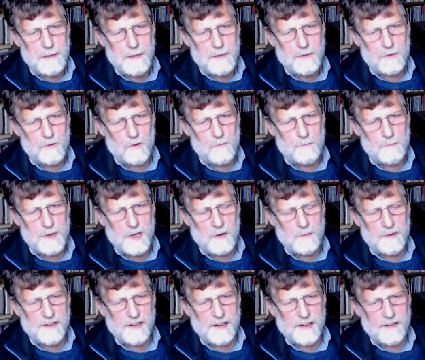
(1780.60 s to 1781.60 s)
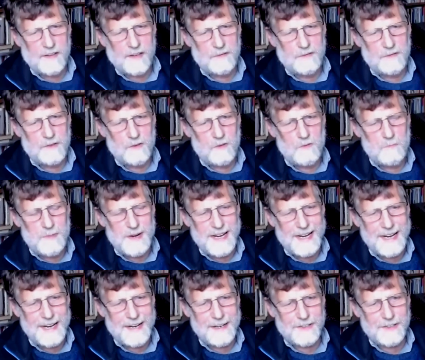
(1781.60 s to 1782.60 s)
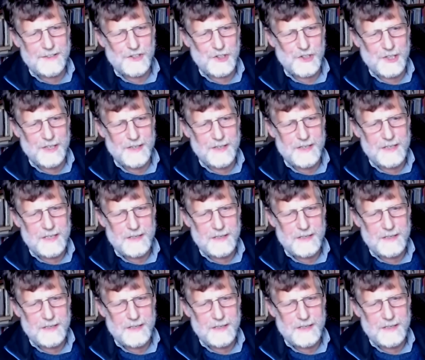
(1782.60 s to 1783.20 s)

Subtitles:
Don't be obsessive, don't be hair-shirt.